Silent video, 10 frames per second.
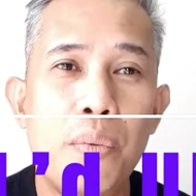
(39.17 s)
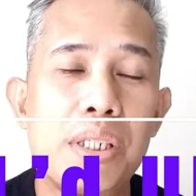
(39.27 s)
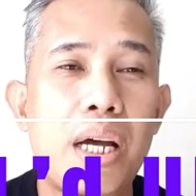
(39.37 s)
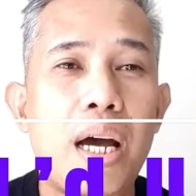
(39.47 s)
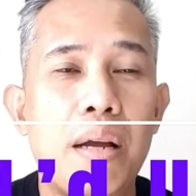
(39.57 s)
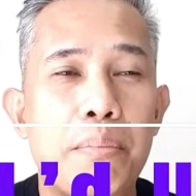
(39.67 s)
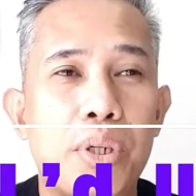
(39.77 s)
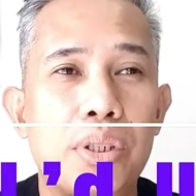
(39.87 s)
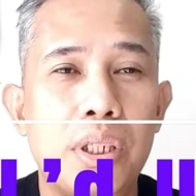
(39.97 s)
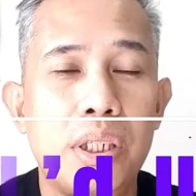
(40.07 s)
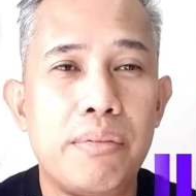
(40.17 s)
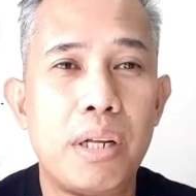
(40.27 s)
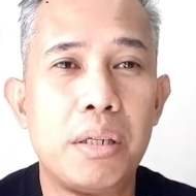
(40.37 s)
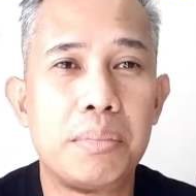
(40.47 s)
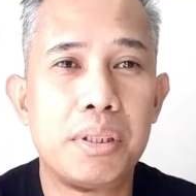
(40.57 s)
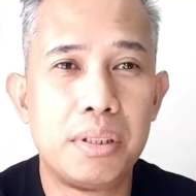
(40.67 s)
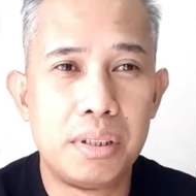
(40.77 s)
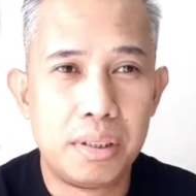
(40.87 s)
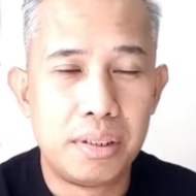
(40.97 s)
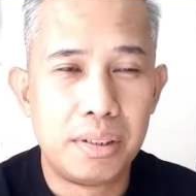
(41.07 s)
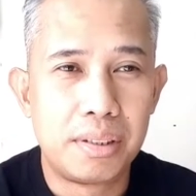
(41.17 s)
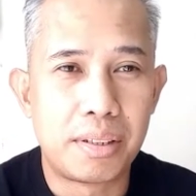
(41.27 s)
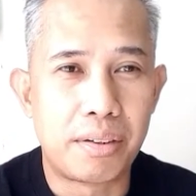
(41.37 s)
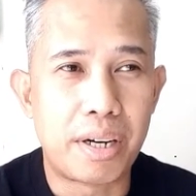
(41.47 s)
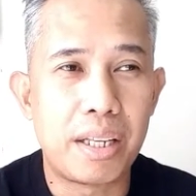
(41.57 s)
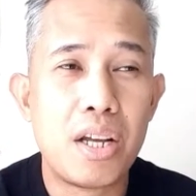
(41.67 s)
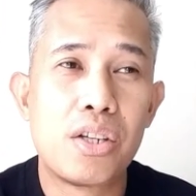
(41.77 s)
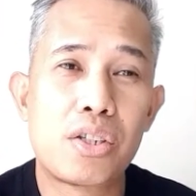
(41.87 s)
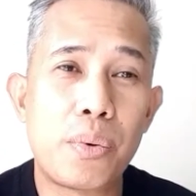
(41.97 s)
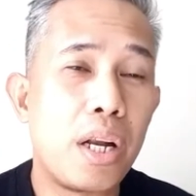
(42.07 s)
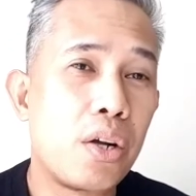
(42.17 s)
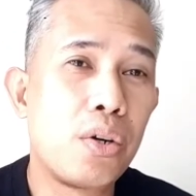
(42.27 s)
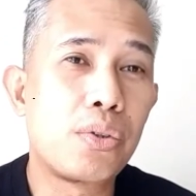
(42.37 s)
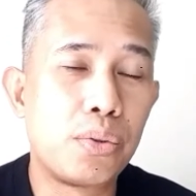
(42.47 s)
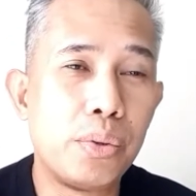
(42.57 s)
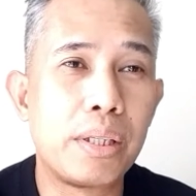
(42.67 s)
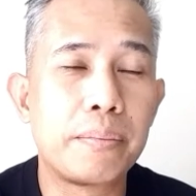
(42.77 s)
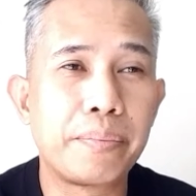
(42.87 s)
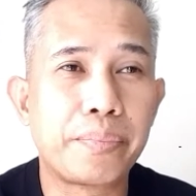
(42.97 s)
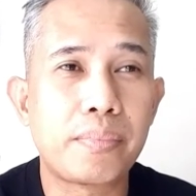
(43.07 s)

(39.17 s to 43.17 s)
which I personally developed. All right, so we're gonna go through it,